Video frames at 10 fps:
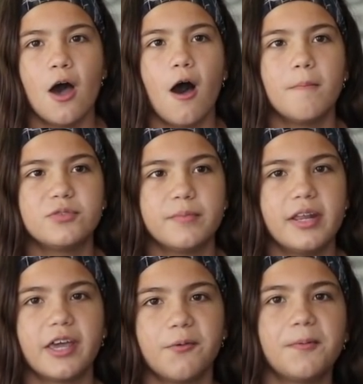um,
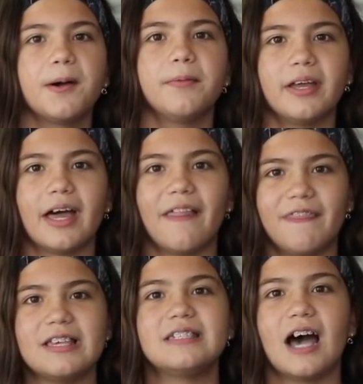Dominican Republic at
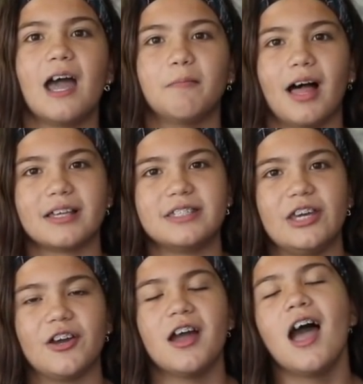this time last
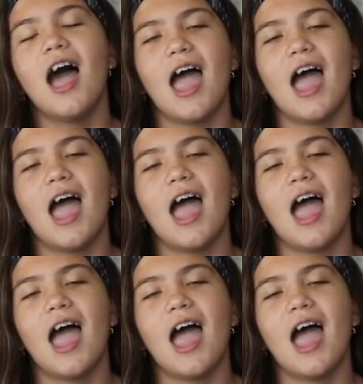year